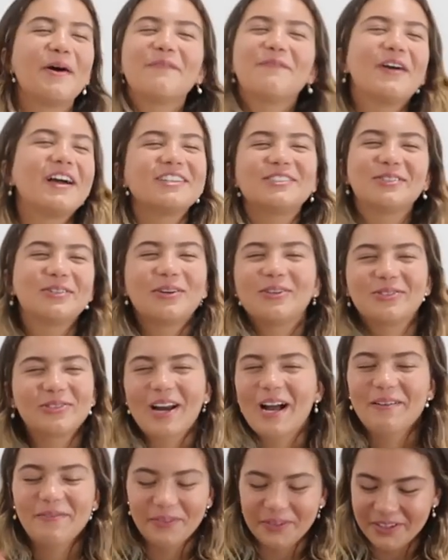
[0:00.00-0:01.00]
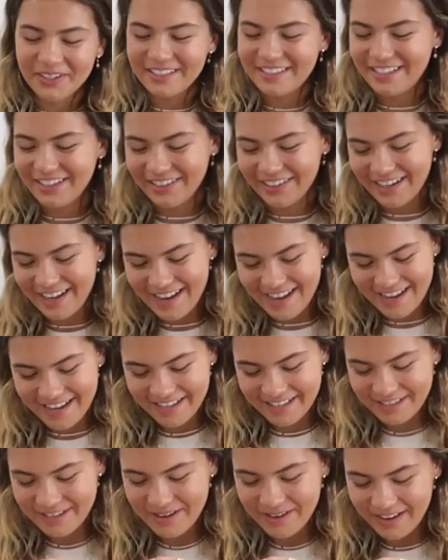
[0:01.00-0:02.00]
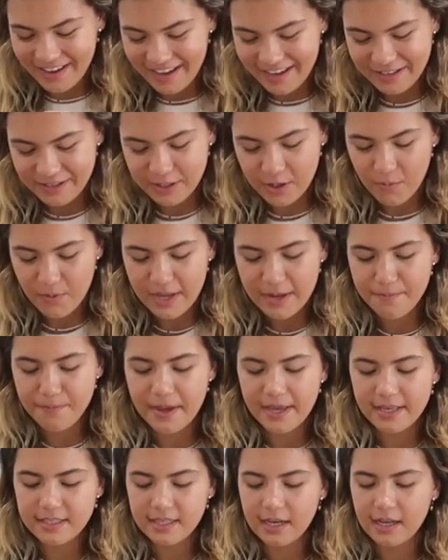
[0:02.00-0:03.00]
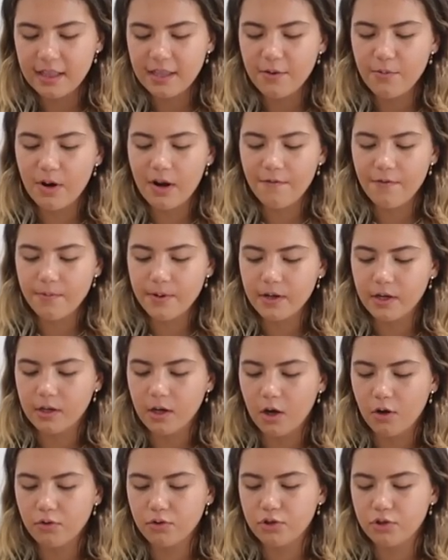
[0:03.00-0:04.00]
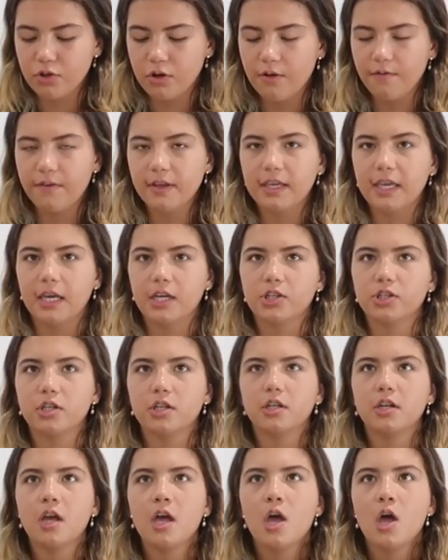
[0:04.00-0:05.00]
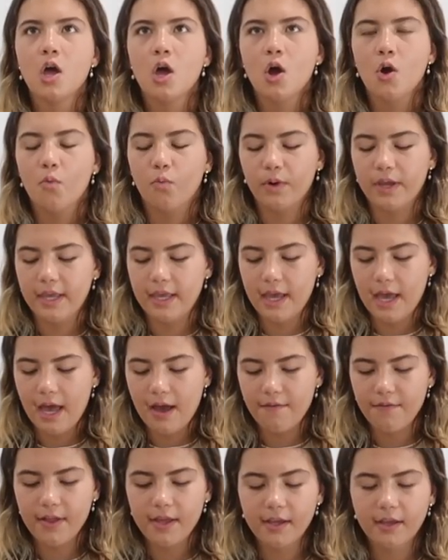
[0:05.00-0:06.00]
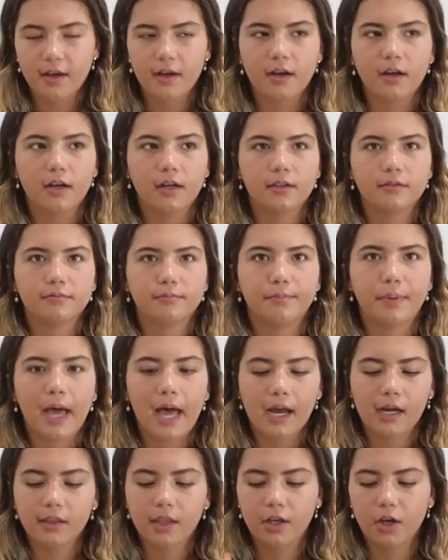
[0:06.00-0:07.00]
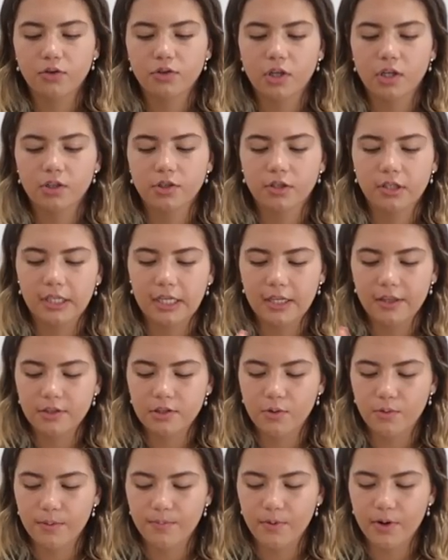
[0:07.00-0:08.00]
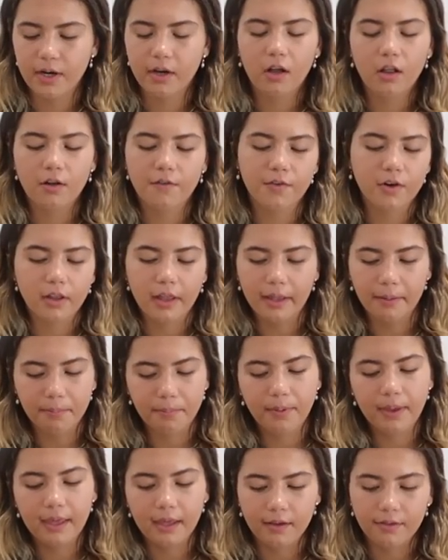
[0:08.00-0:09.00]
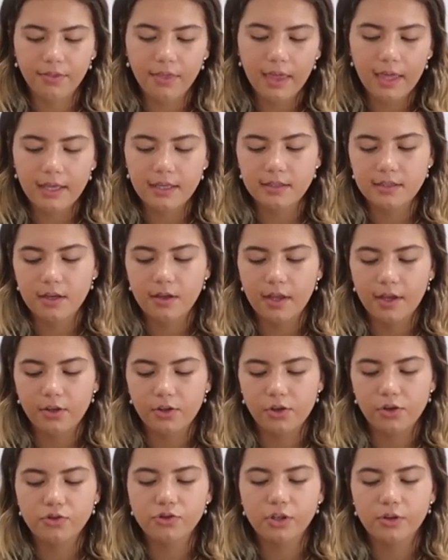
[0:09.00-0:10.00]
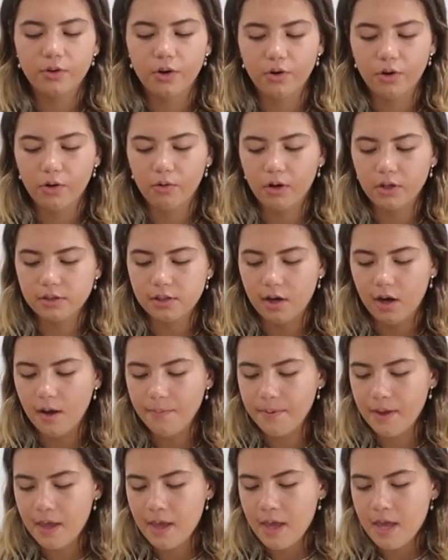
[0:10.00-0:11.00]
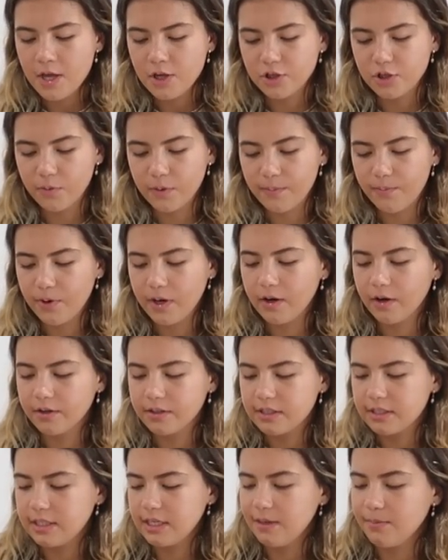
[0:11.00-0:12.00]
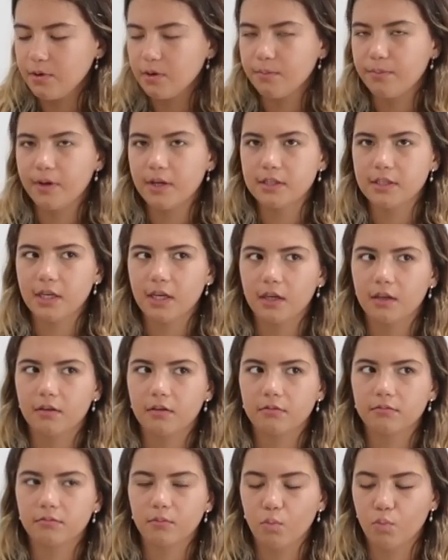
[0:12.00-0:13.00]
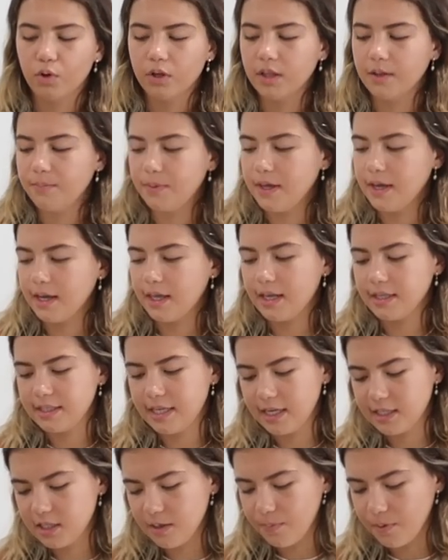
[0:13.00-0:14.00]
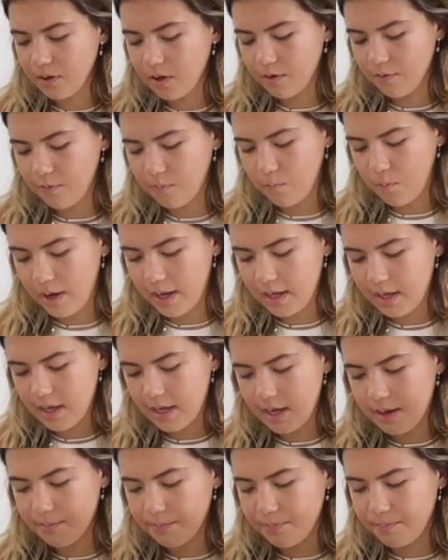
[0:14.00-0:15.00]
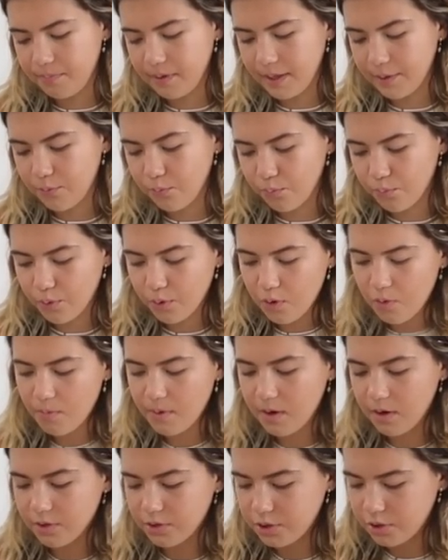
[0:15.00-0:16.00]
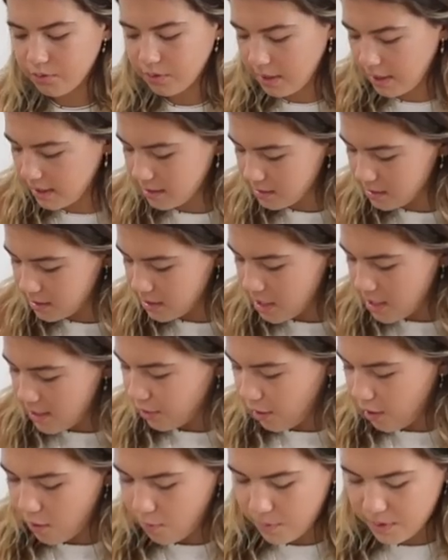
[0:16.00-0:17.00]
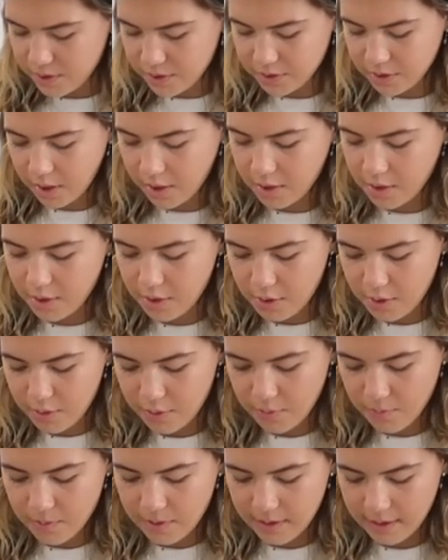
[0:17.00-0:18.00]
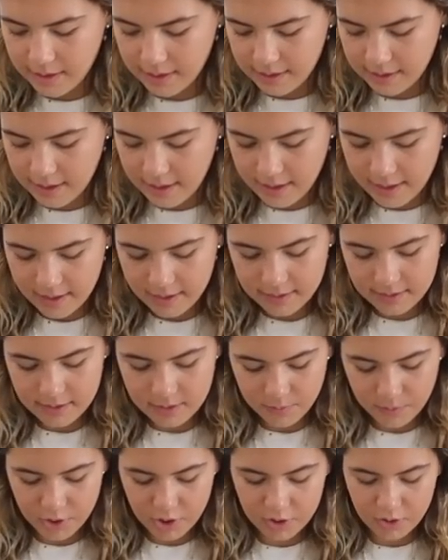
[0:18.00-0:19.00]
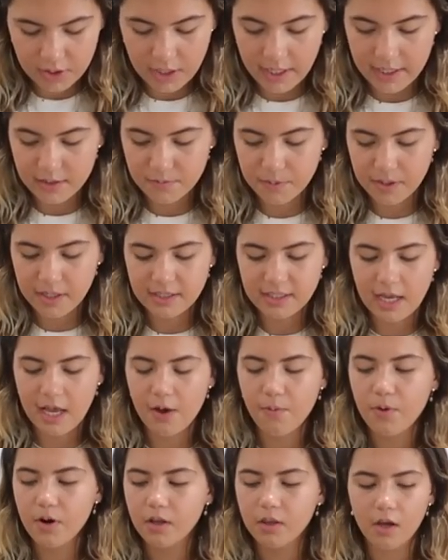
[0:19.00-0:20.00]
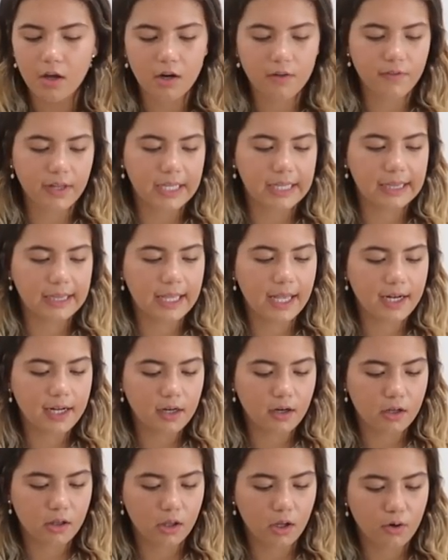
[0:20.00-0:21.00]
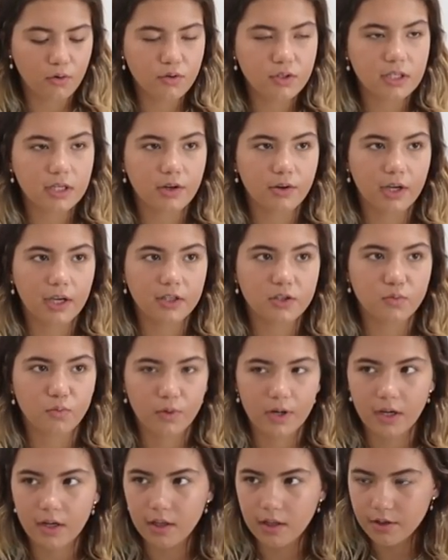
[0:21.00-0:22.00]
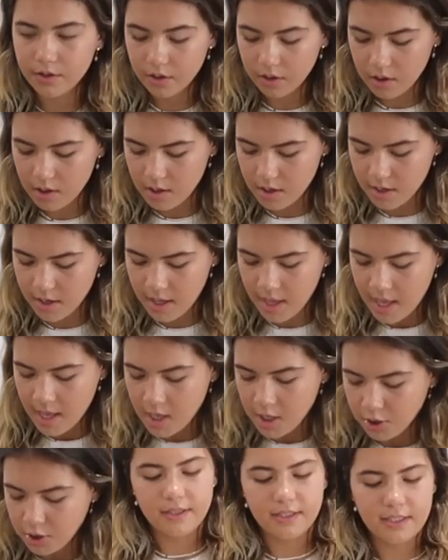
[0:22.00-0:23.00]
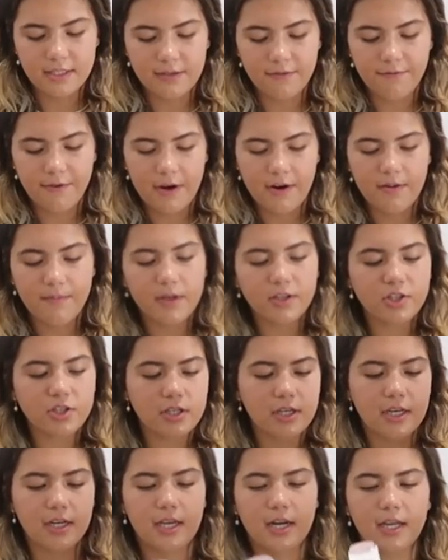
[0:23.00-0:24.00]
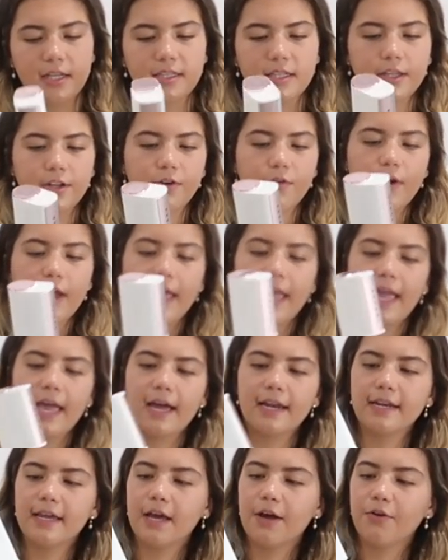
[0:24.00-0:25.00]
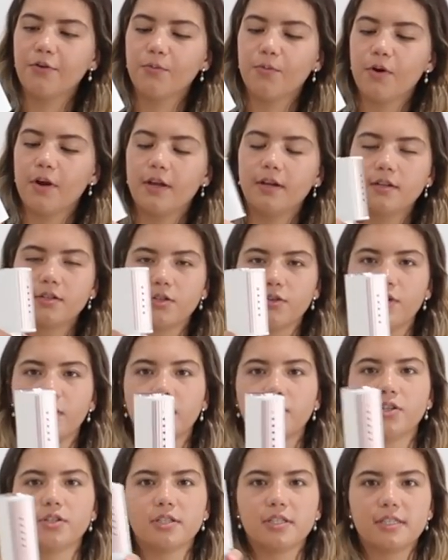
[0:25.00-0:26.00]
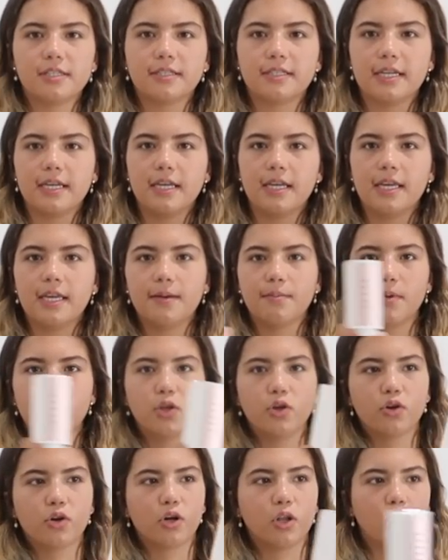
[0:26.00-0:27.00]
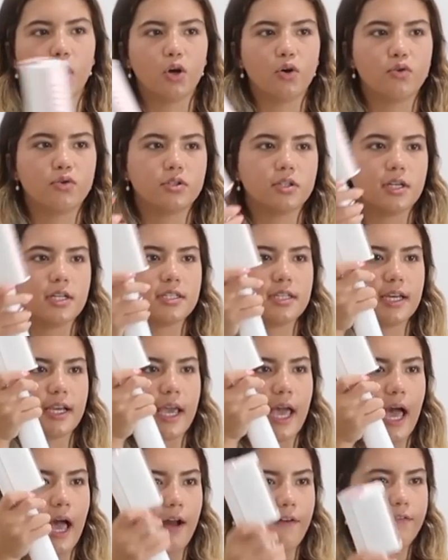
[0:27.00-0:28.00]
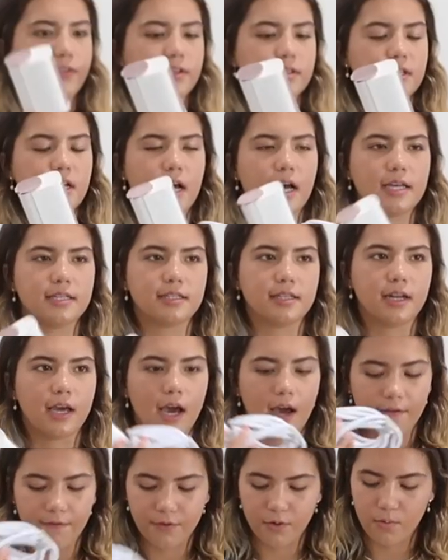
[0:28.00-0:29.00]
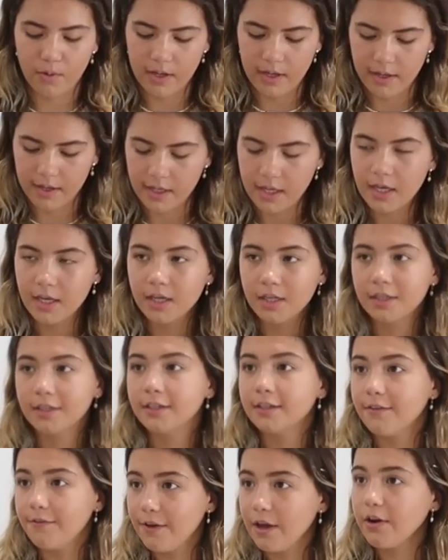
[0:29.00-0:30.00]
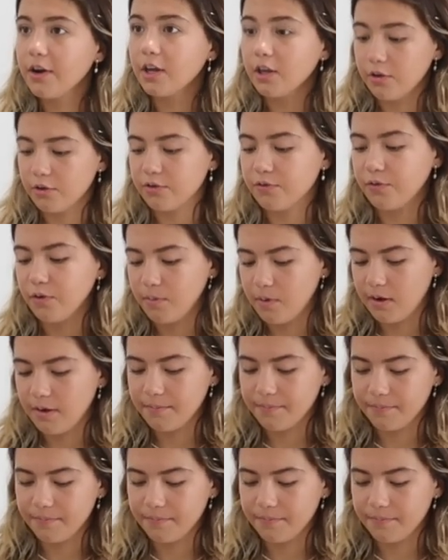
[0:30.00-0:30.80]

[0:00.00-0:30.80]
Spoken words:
Professional travelers here, guys. Okay, so we basically, whenever we go on vacation, we have like a bag that goes underneath. So we bring all of our like big things that like usually don't go on top. So we bring our steamer, but it's like really big and it takes up a lot of weight and like room in our suitcase. So we just got a new one, I guess, which is nice because I wear a lot of like linen clothes and it gets wrinkled a lot. This is very much needed. It's a little handheld one, so you can just steam your clothes and it's like half the size and half the weight. Very useful, Mom.